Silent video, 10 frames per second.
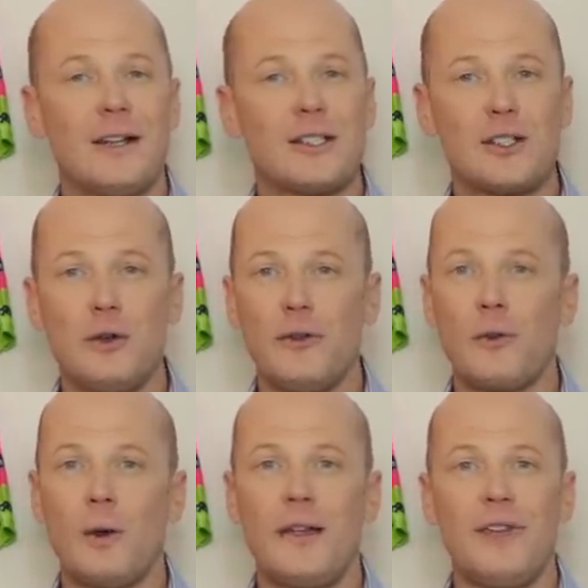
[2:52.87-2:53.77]
as soon as the
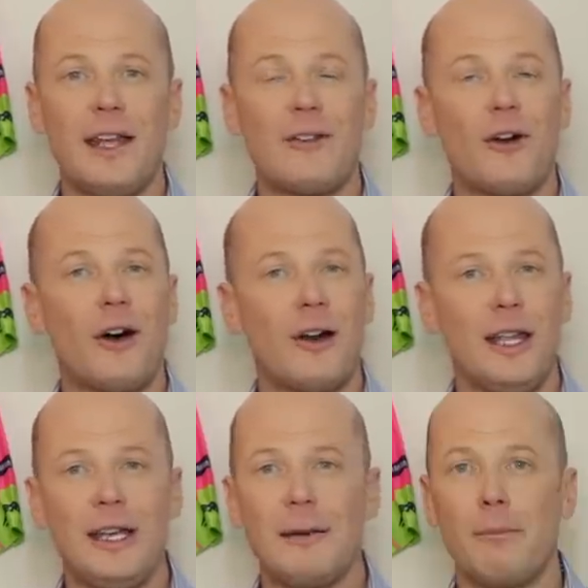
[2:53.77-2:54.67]
racing gets hard,
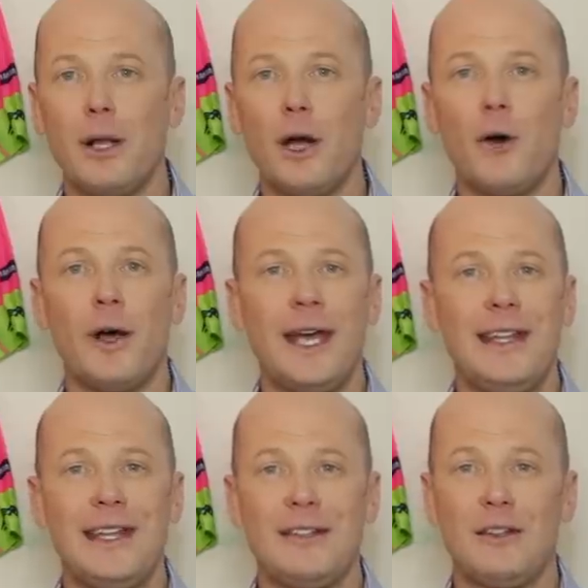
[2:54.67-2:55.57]
he can blow
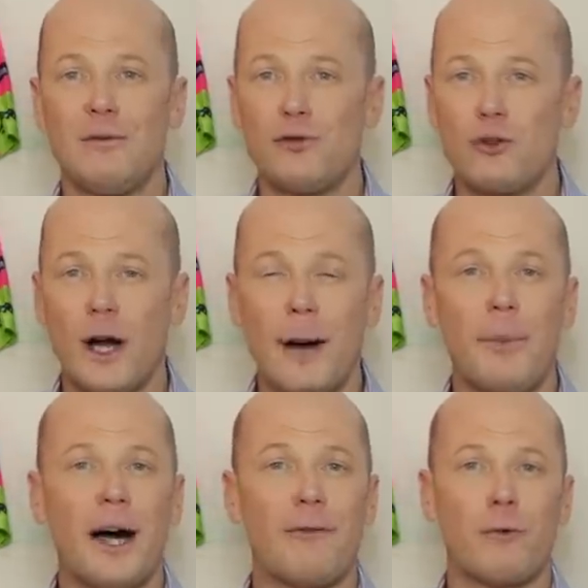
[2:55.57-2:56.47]
and then drop
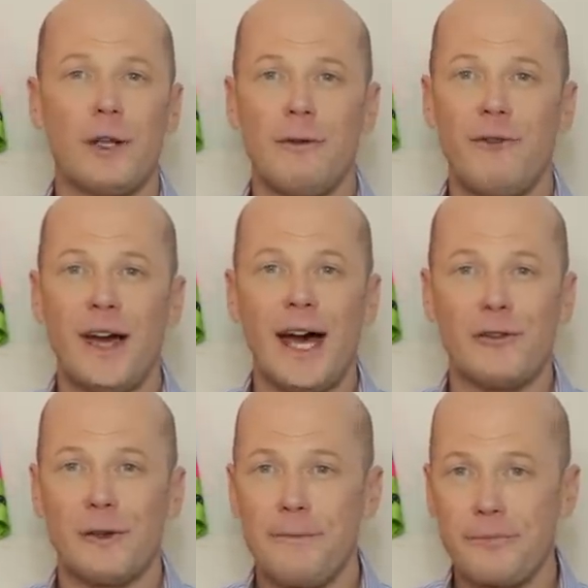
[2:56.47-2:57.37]
off really
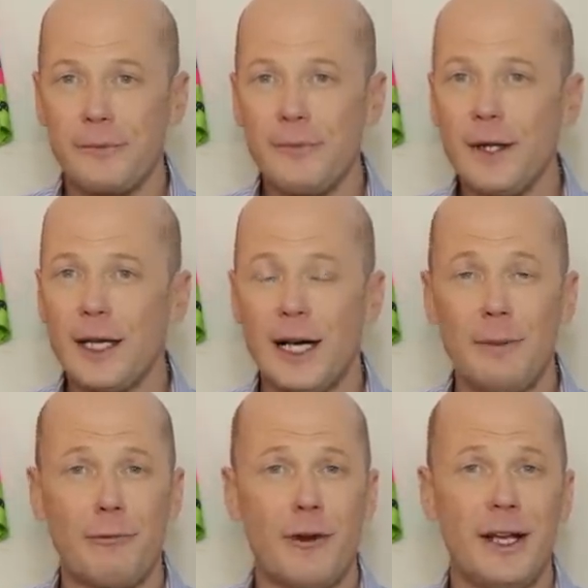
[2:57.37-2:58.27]
fast.
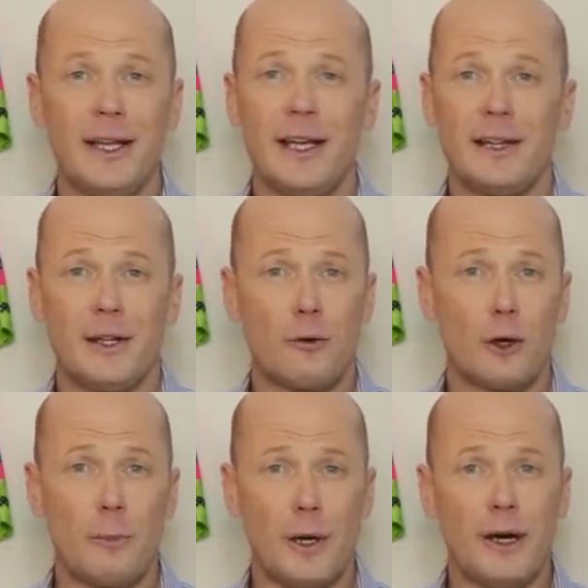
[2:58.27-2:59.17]
Up front, the
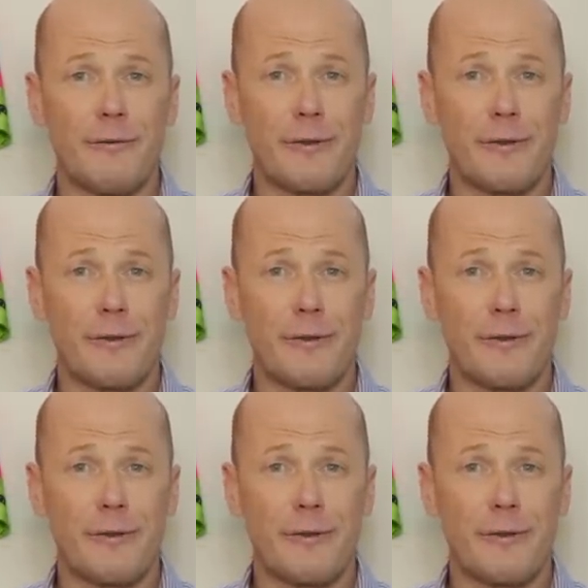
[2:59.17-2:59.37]
group of